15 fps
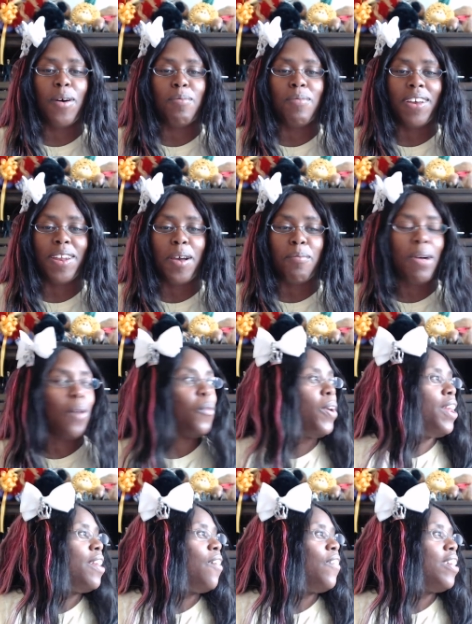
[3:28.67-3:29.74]
I'm looking out my
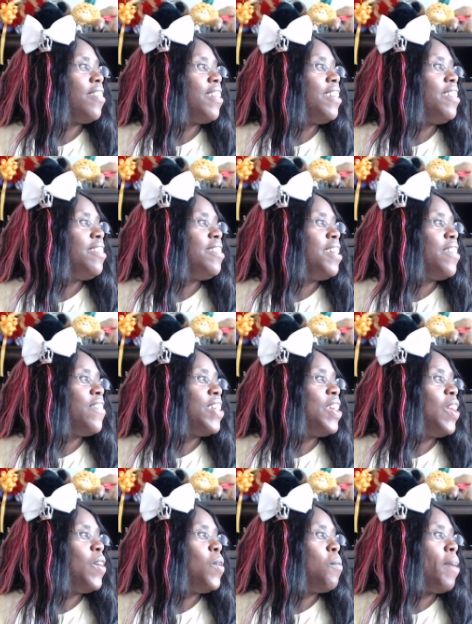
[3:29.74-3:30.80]
window. It's a deary
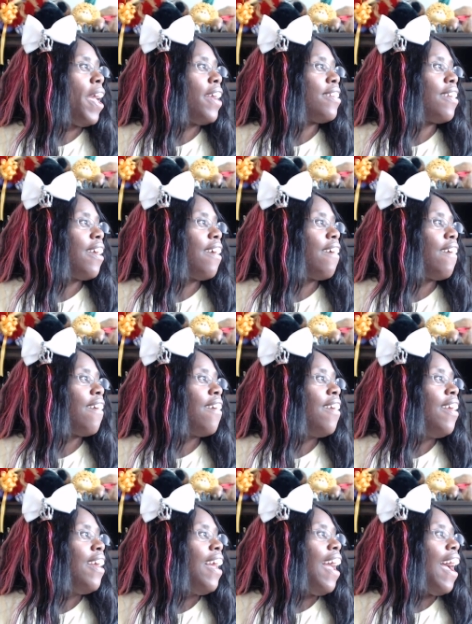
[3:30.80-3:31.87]
little back there,
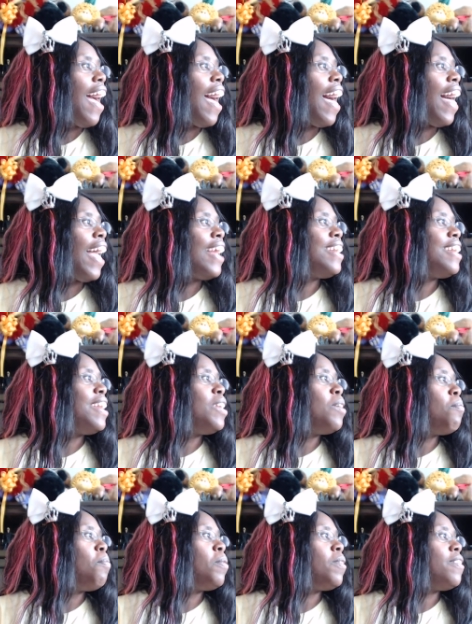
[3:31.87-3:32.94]
hiding in the
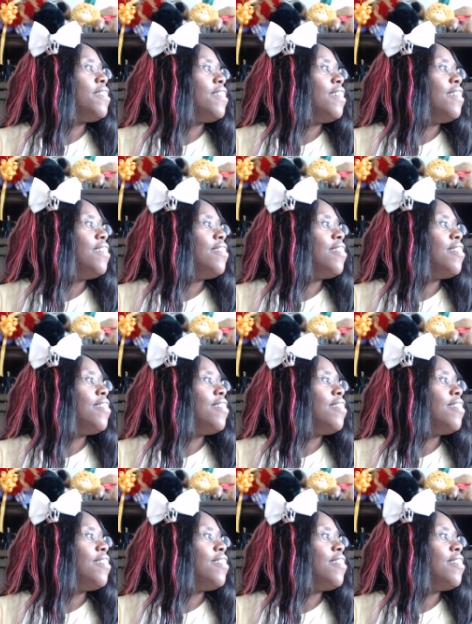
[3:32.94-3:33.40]
bushes.